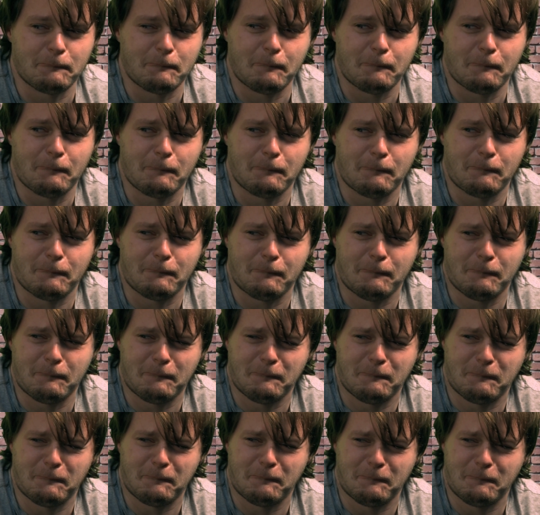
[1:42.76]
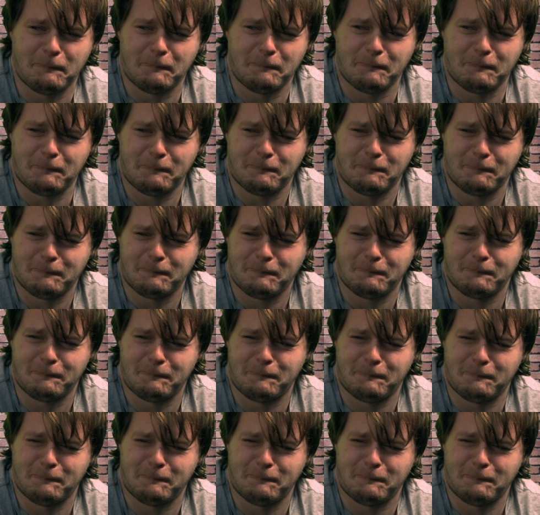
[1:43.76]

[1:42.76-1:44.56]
No one is speaking in this clip.